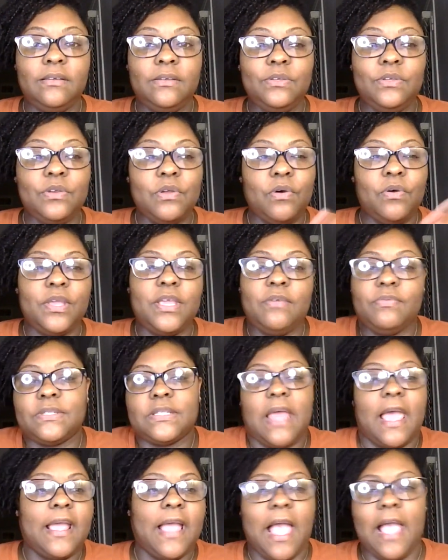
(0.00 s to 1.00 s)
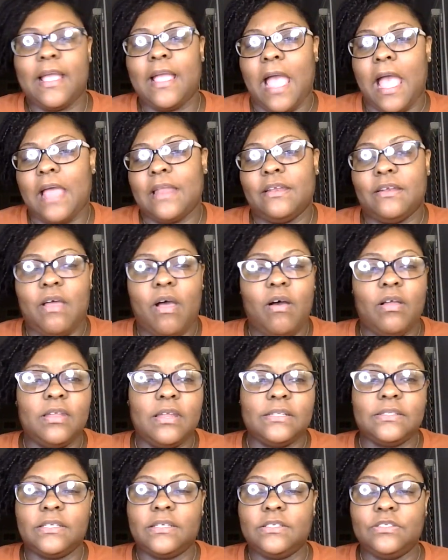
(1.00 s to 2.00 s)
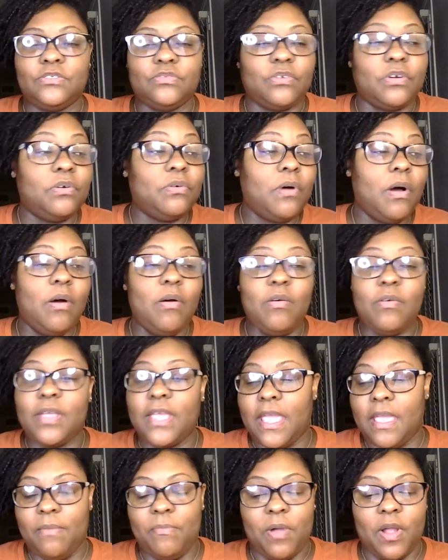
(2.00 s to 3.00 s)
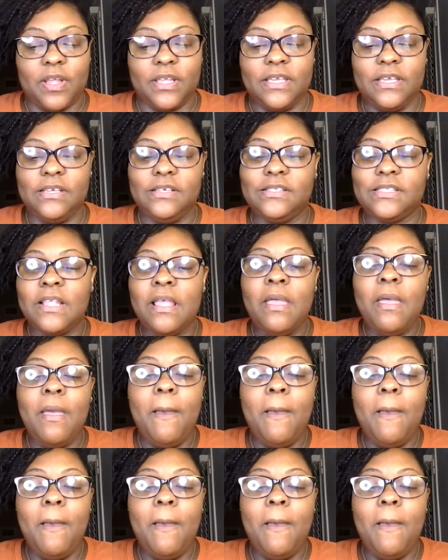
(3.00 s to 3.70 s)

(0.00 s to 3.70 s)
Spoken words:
you know, he was like, I got it all under control. Okay, Marquise.